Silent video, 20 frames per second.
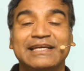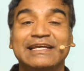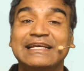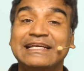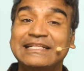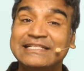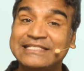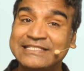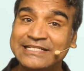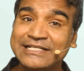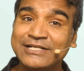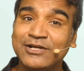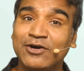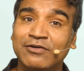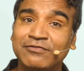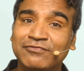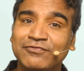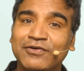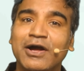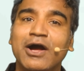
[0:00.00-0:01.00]
instead
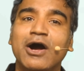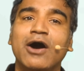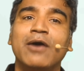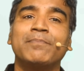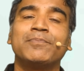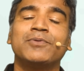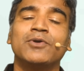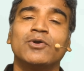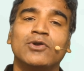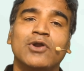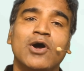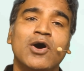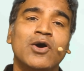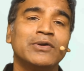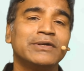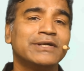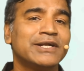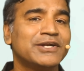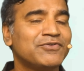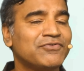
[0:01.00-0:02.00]
of a
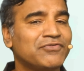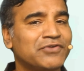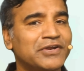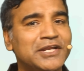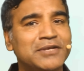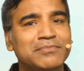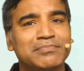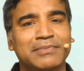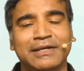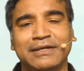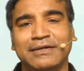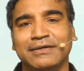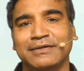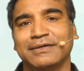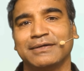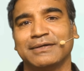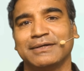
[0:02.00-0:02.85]
prolonged treatment.